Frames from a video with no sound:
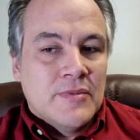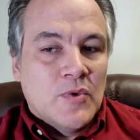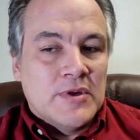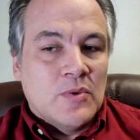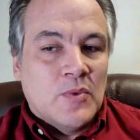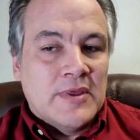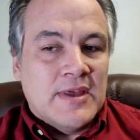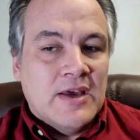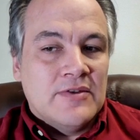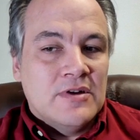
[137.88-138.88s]
Was it
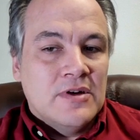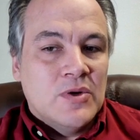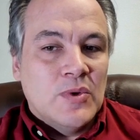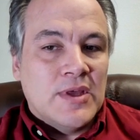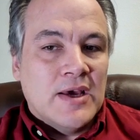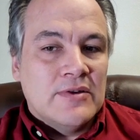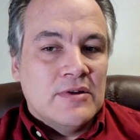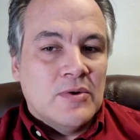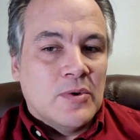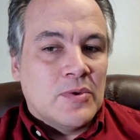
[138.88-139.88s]
1,000,
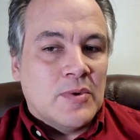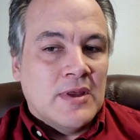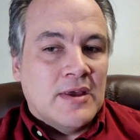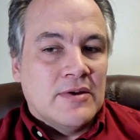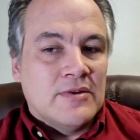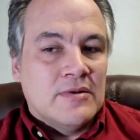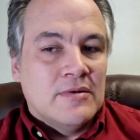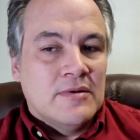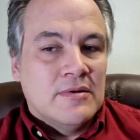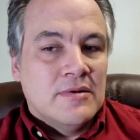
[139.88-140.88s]
2,000, or 3,000?
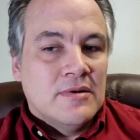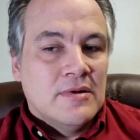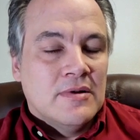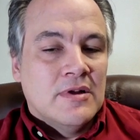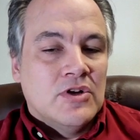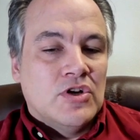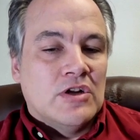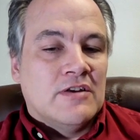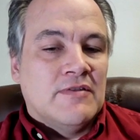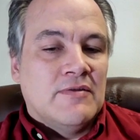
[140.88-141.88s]

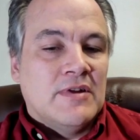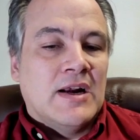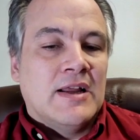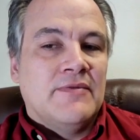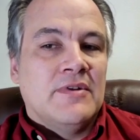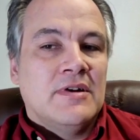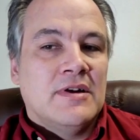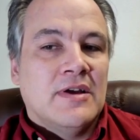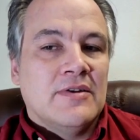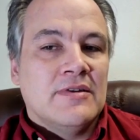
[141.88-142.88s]
Judges 15:11
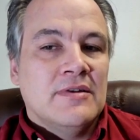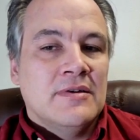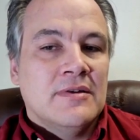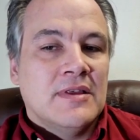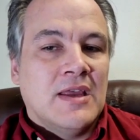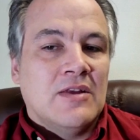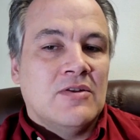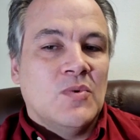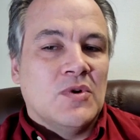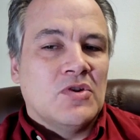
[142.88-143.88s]
tells us the
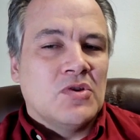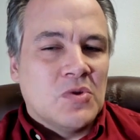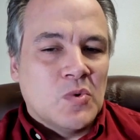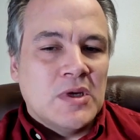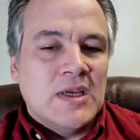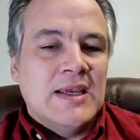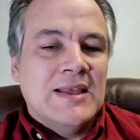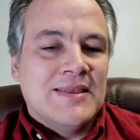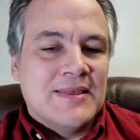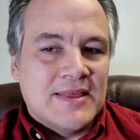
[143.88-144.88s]
answer was
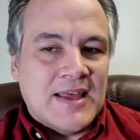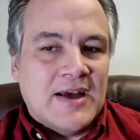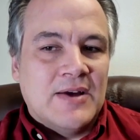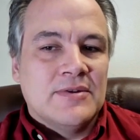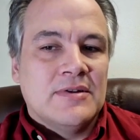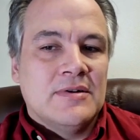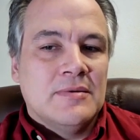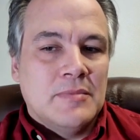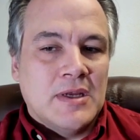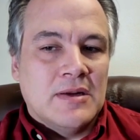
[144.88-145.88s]
3,000
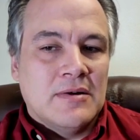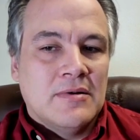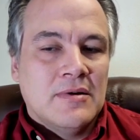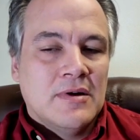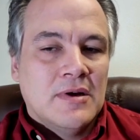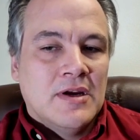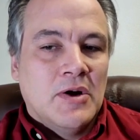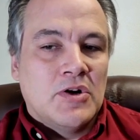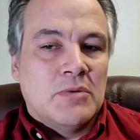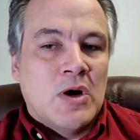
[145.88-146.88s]
men.
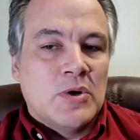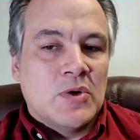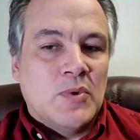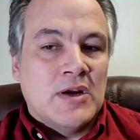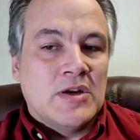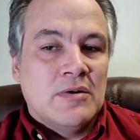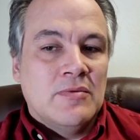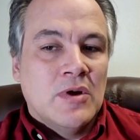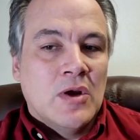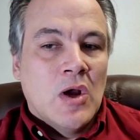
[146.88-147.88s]
Here's your bonus
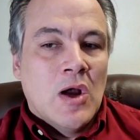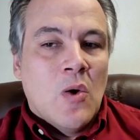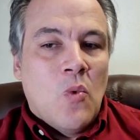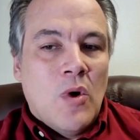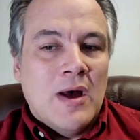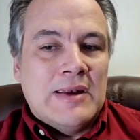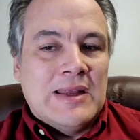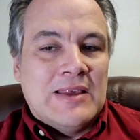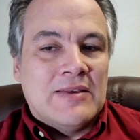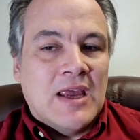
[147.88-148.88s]
question. What
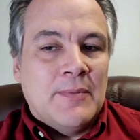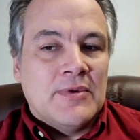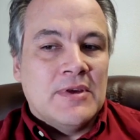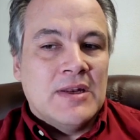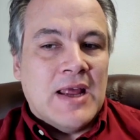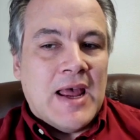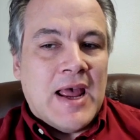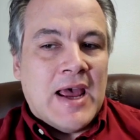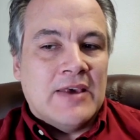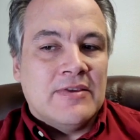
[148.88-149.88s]
did Samson
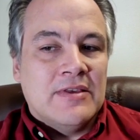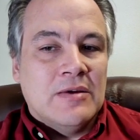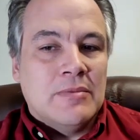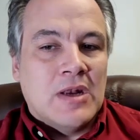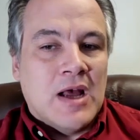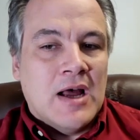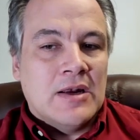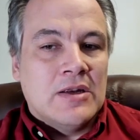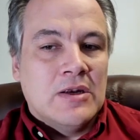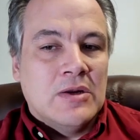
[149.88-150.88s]
ask them not
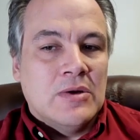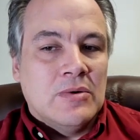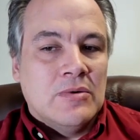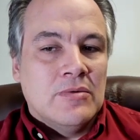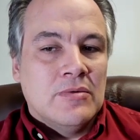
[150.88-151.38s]
to do?